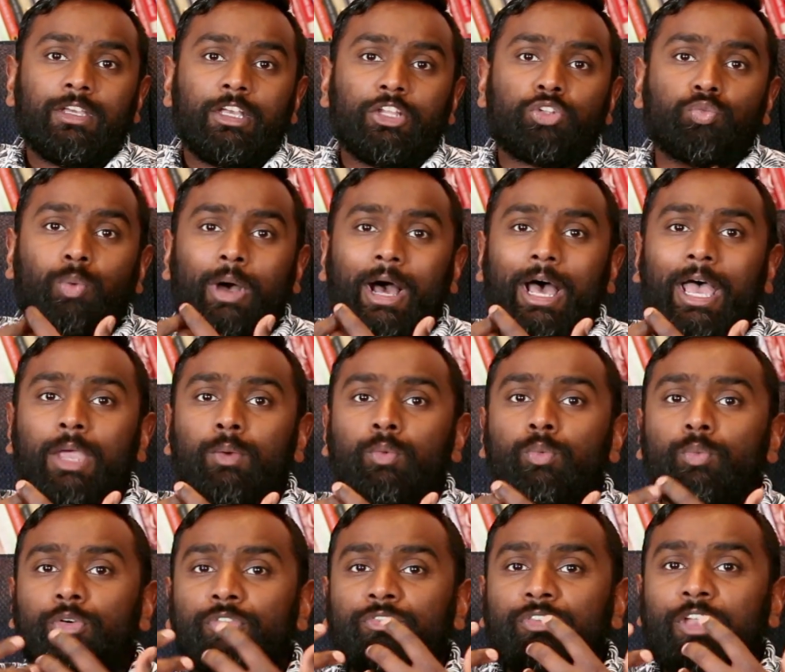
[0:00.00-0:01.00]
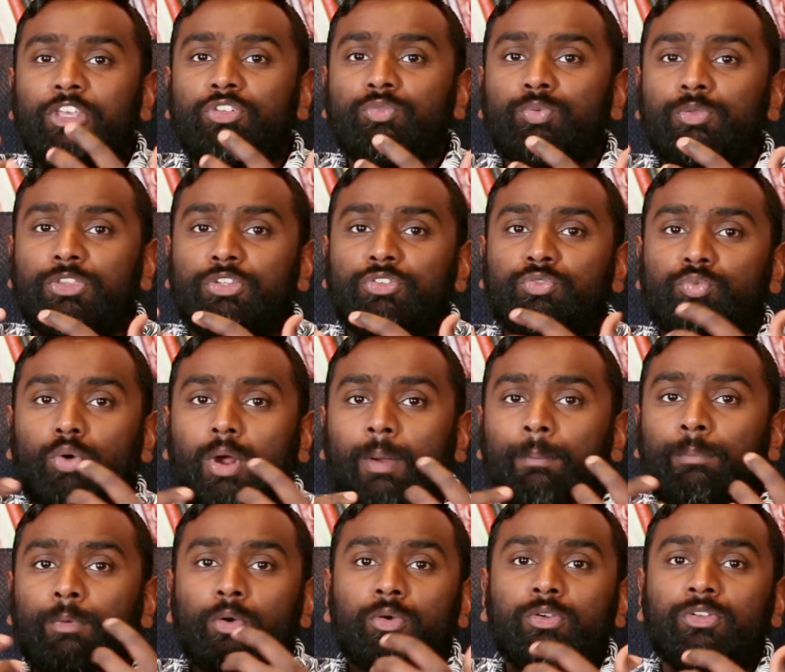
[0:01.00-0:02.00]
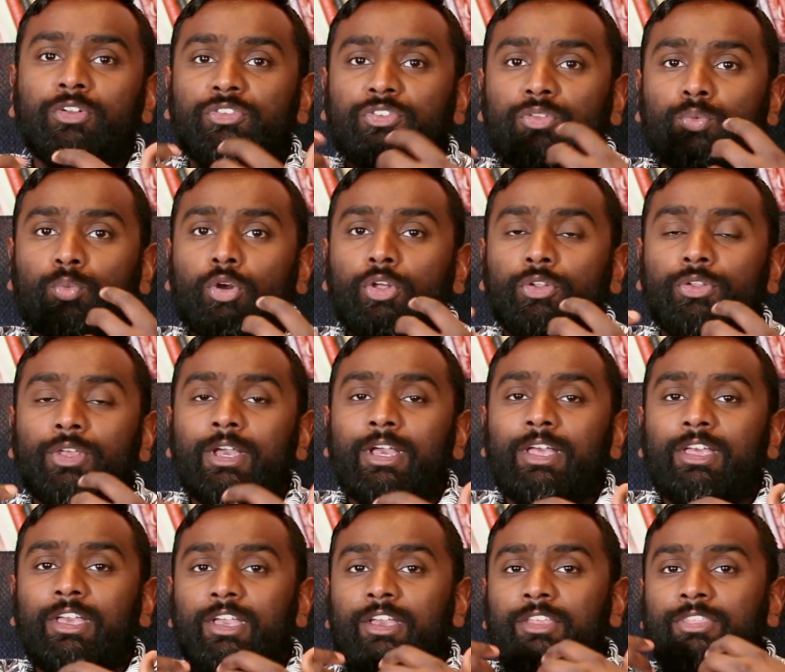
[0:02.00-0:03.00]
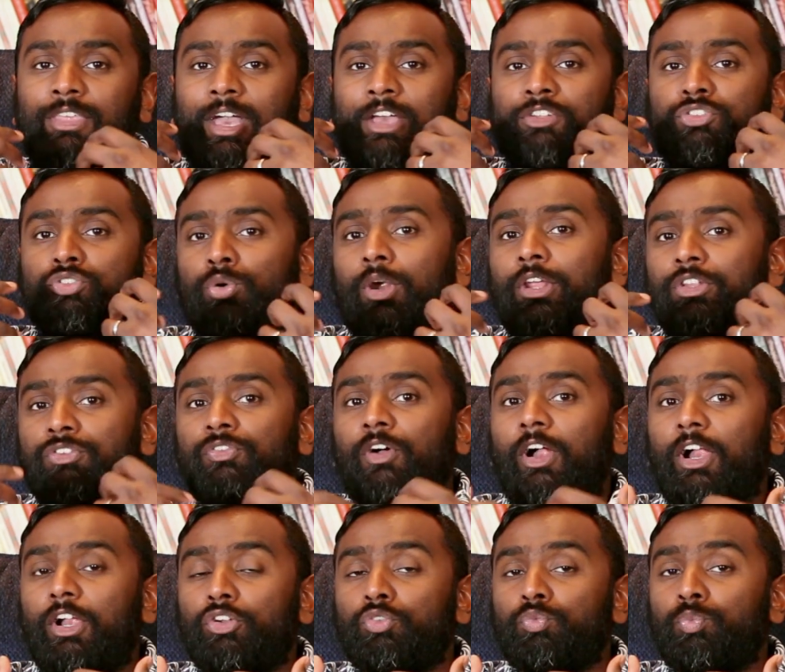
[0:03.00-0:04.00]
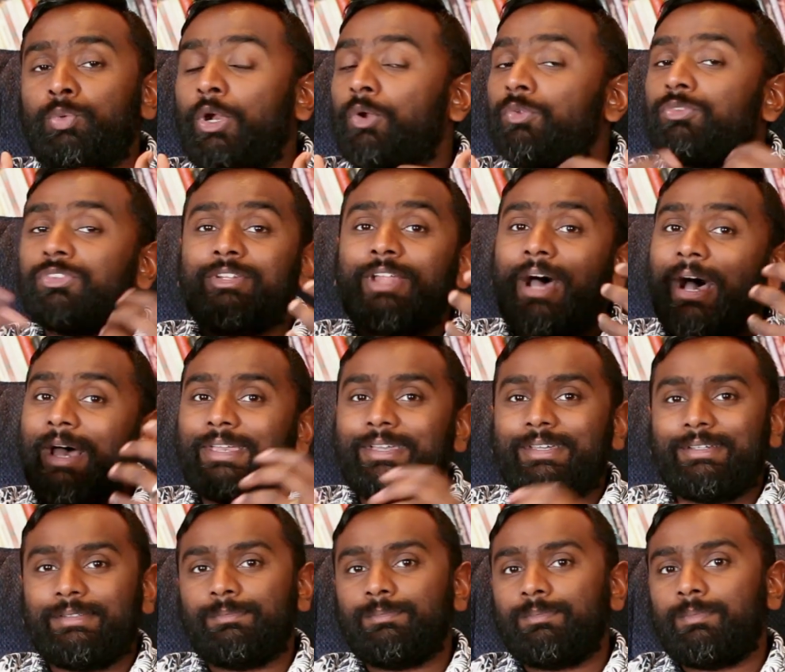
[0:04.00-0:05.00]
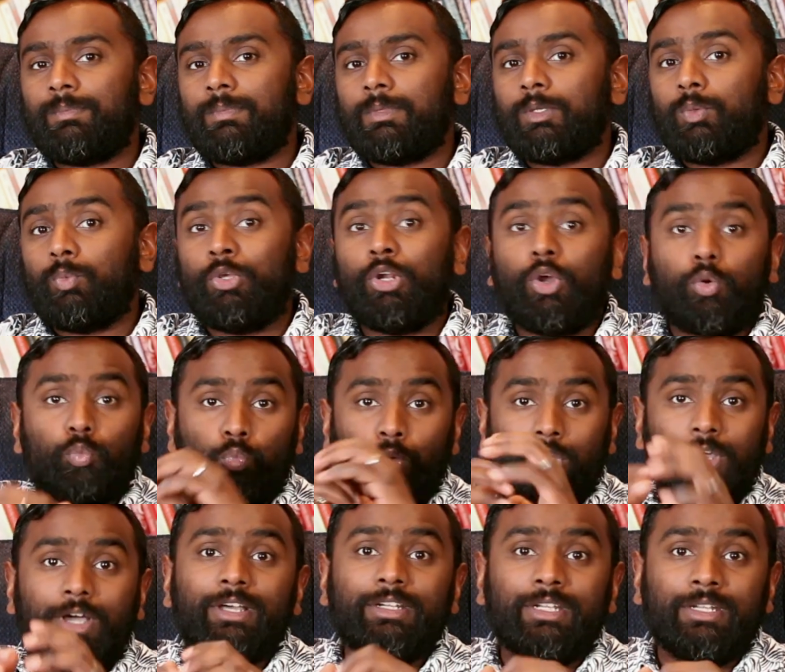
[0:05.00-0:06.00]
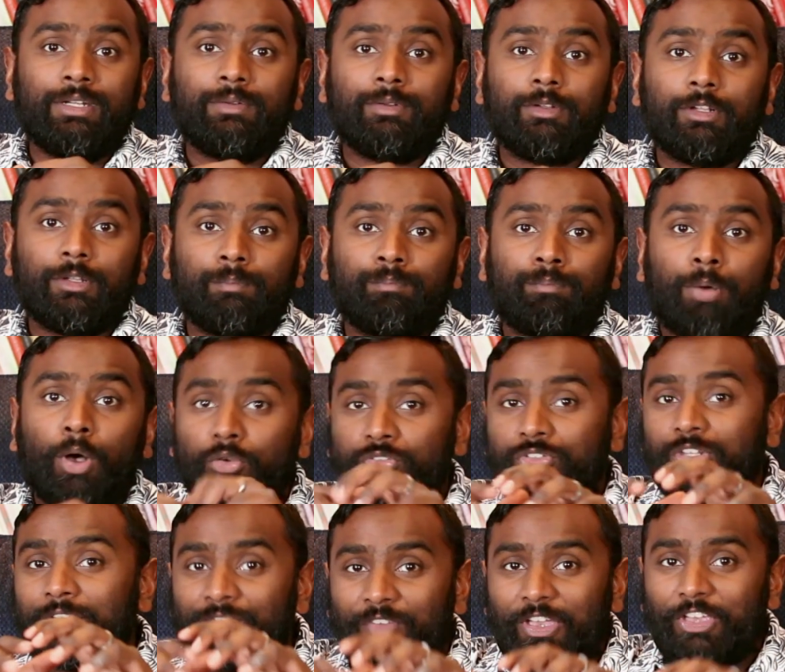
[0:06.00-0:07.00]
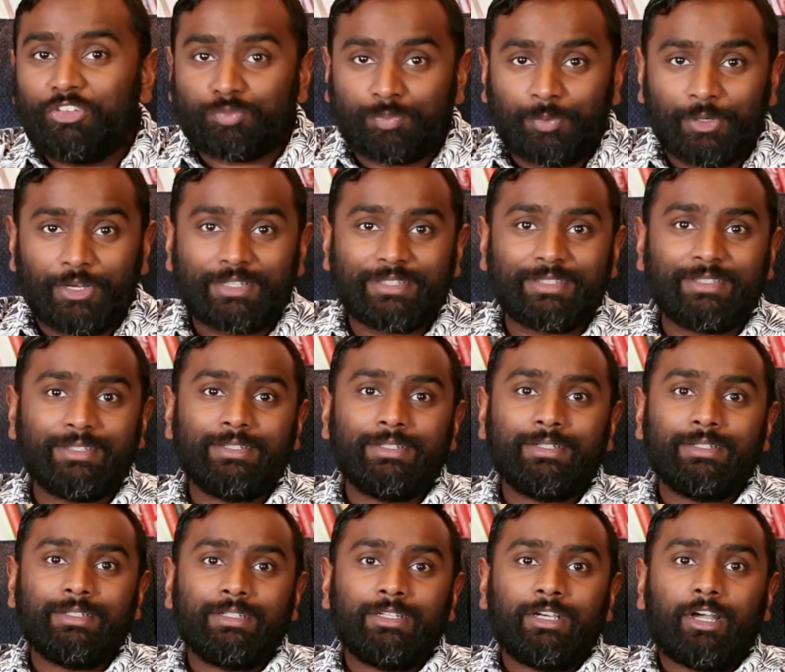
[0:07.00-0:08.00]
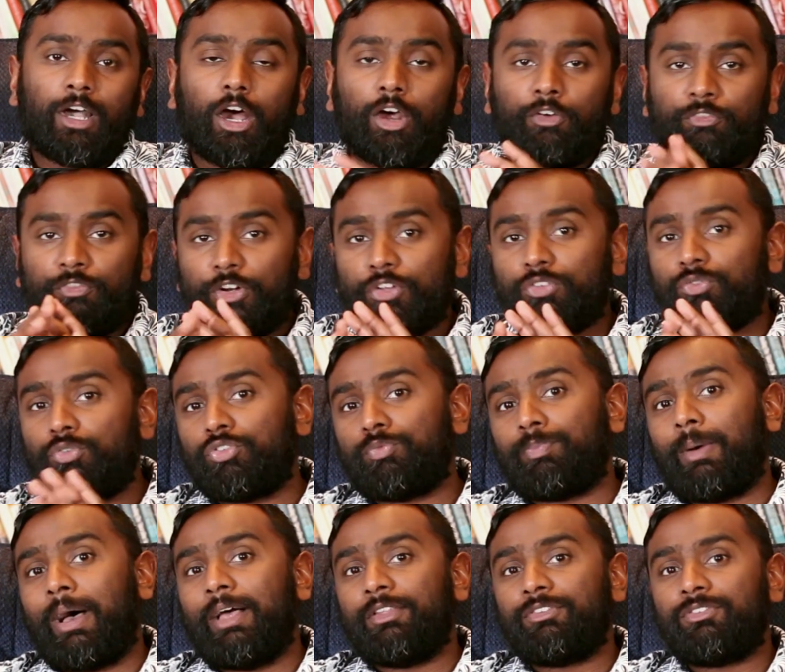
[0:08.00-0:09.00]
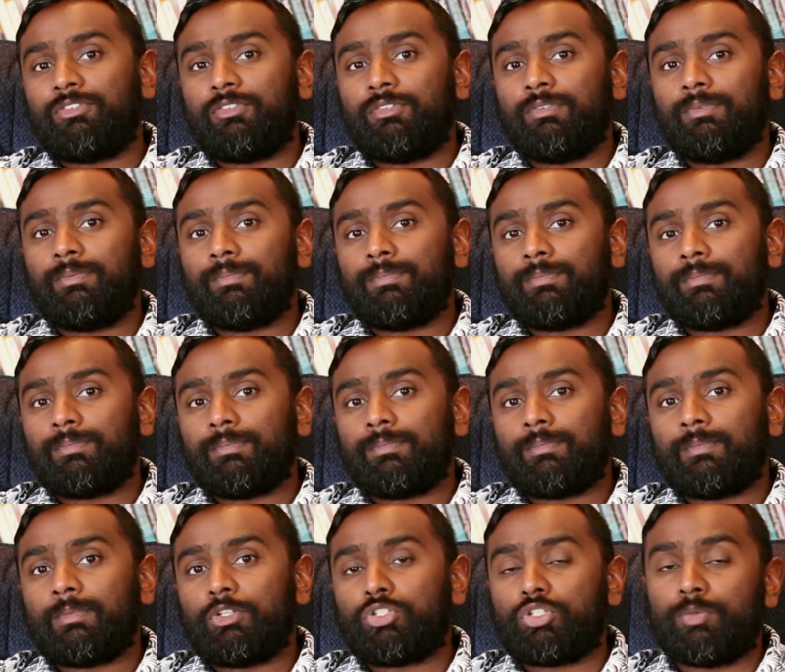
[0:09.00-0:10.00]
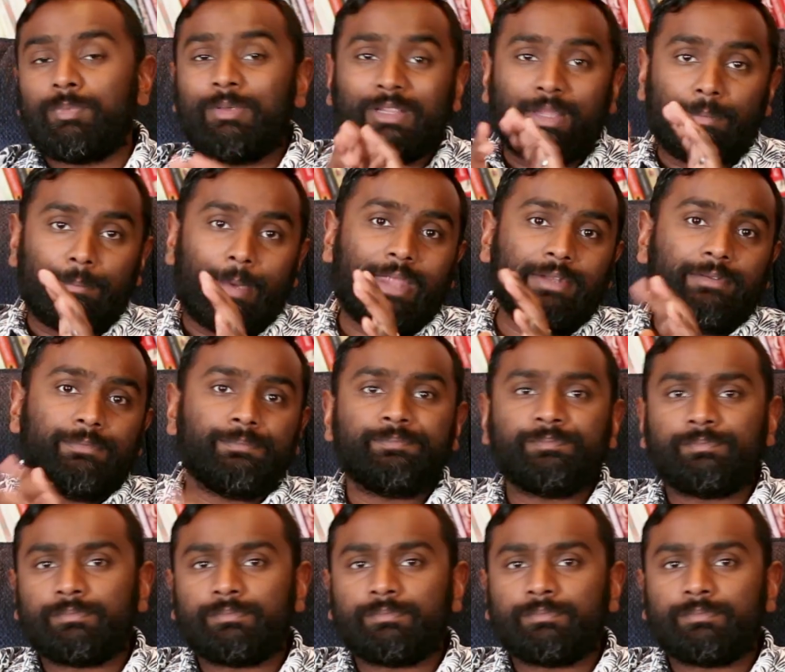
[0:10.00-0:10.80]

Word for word: It's why, when we're faced with this raw brokenness of the world, eh, that as Christ followers, we don't deny it. We don't run and post on Facebook our first response should be lament.